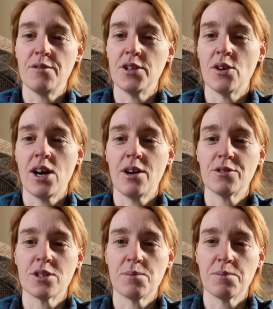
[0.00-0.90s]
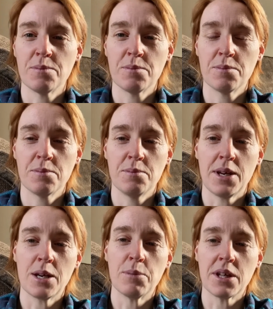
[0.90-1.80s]
You don't have to make
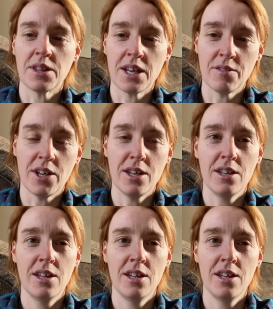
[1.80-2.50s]
a big thing of it.